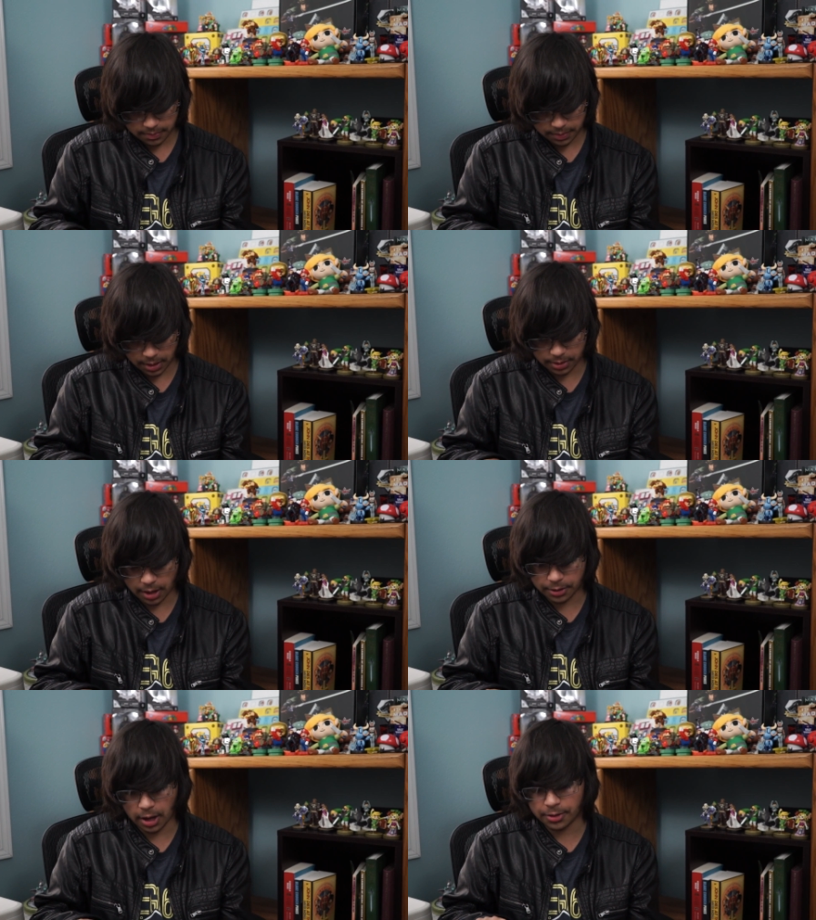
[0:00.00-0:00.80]

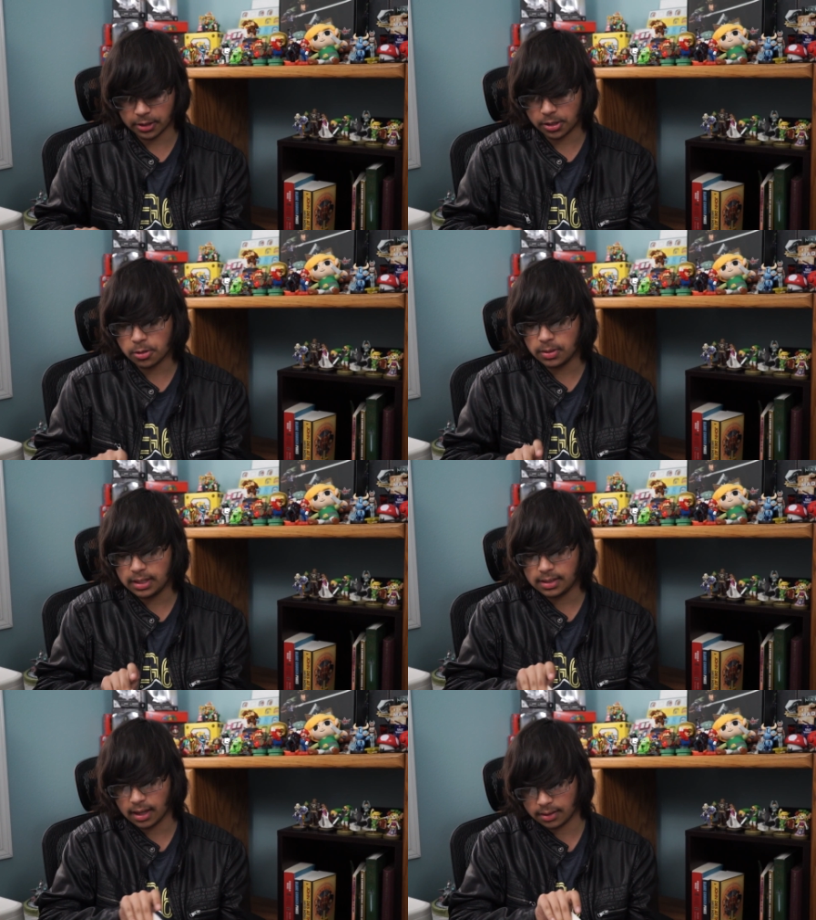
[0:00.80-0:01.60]
All the
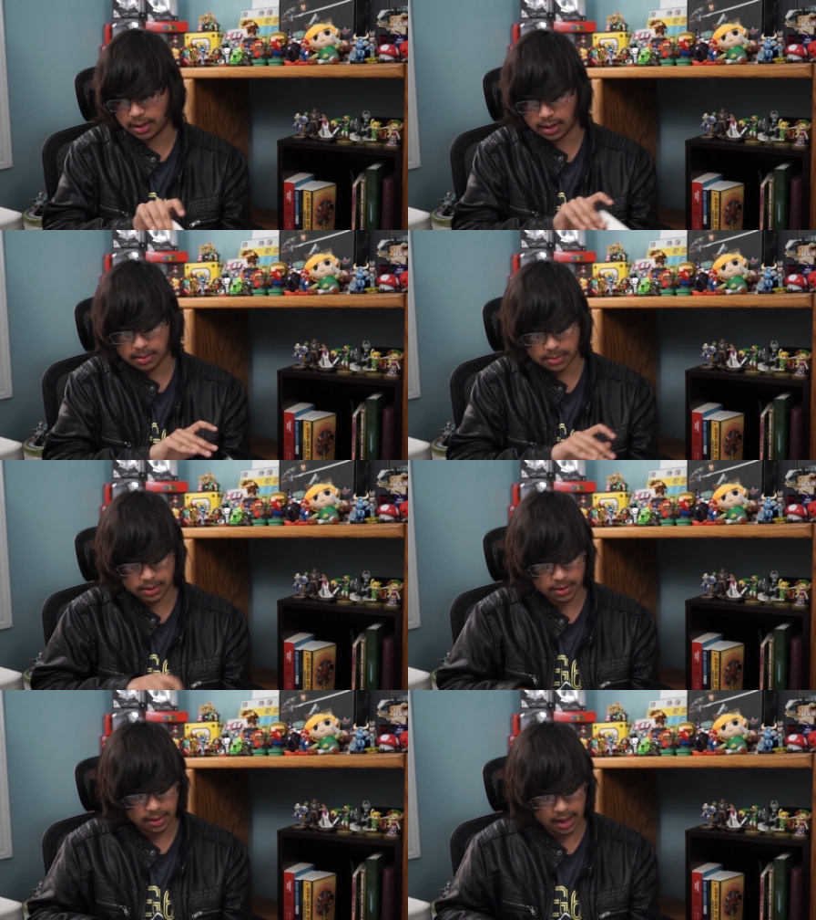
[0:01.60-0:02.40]
2D Zelda
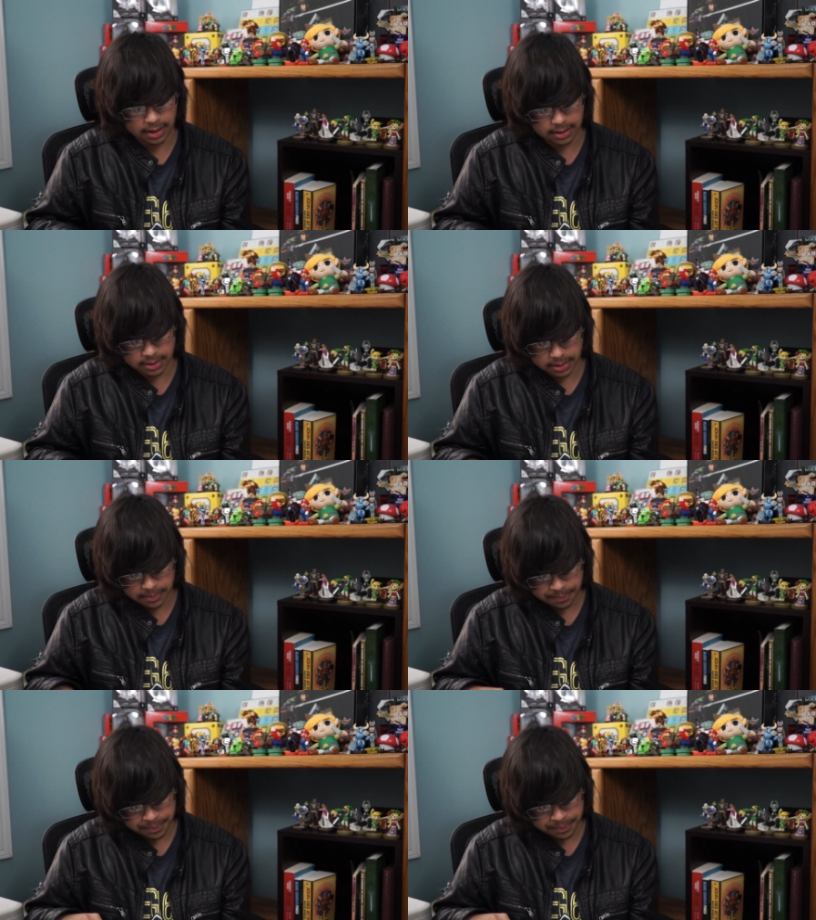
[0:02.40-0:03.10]
games, that is.